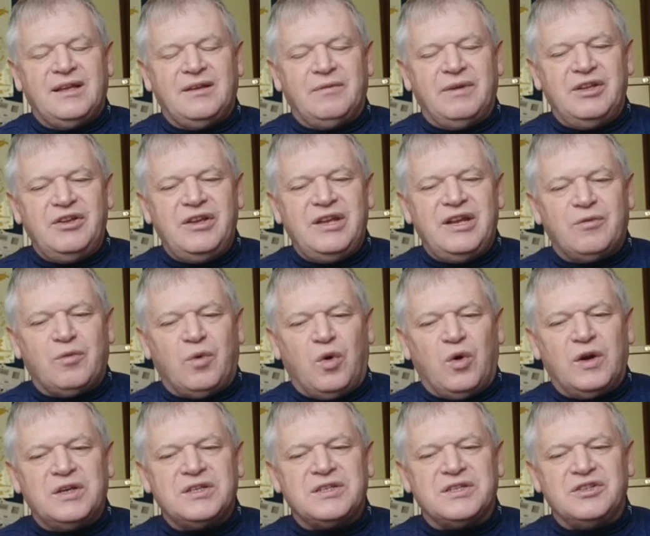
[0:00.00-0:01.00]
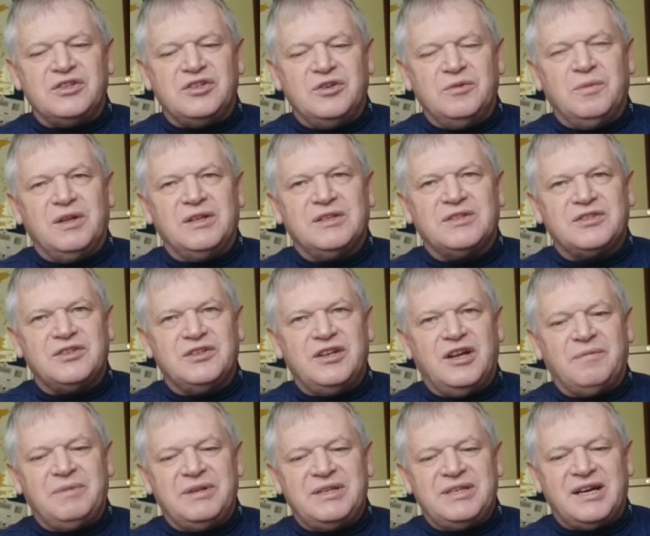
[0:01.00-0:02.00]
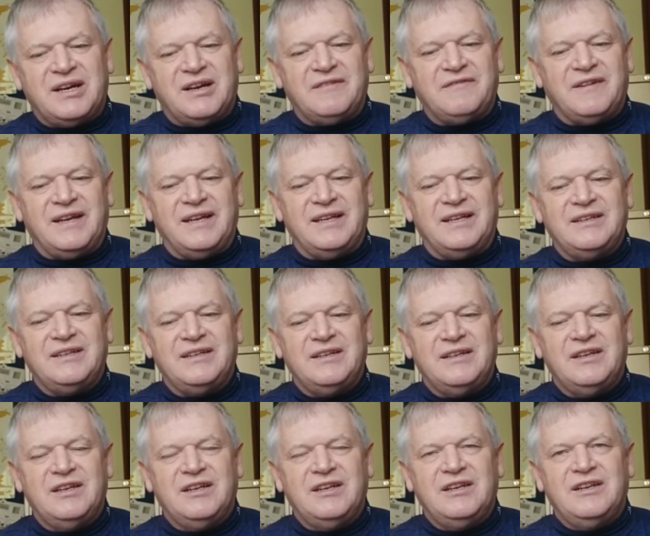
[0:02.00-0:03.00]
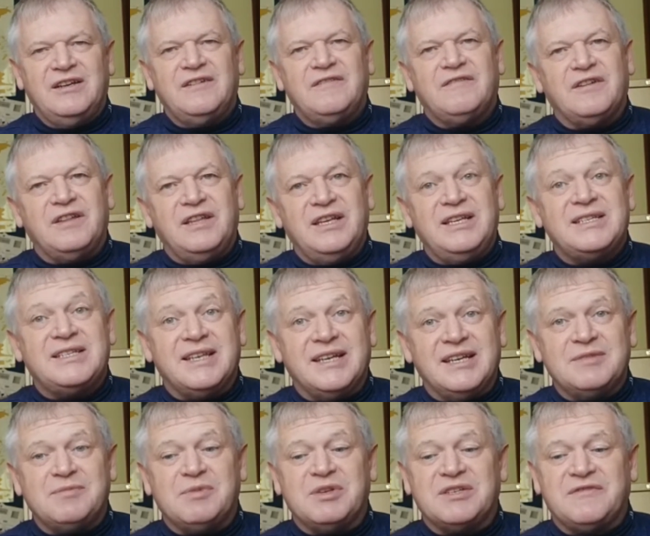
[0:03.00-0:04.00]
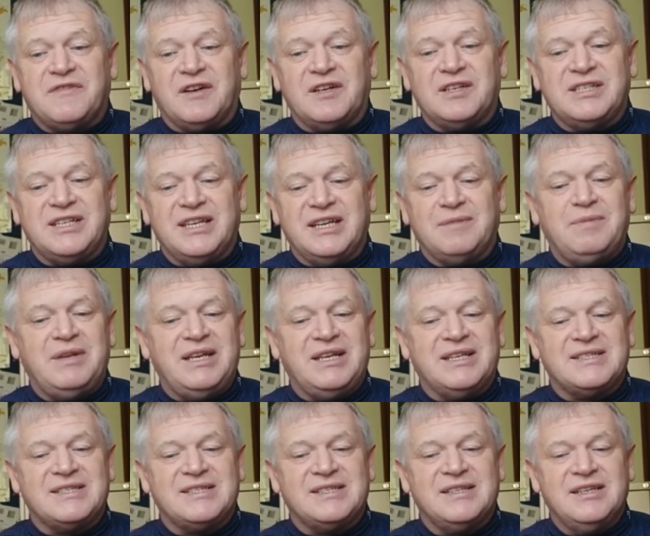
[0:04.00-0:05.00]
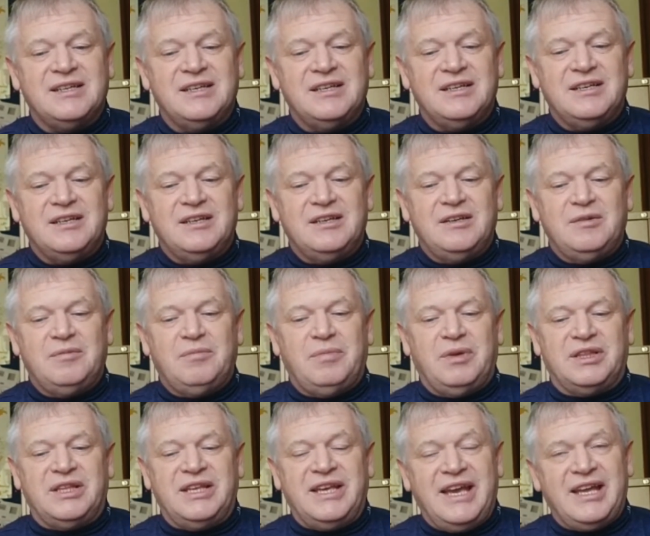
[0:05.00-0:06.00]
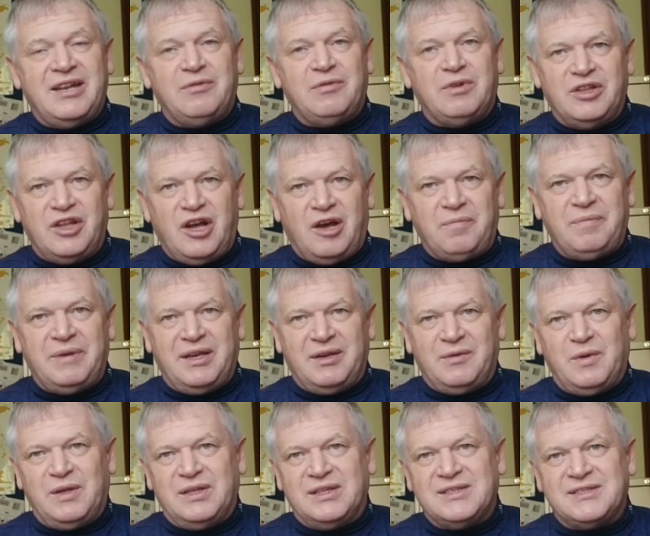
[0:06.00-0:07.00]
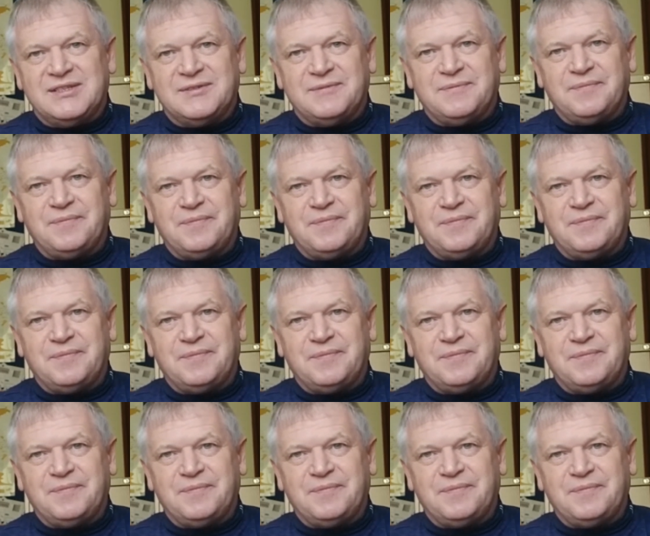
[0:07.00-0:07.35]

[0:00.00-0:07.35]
When you hear wars and tumults, do not be terrified, for these things must first take place, but the end will not be at once."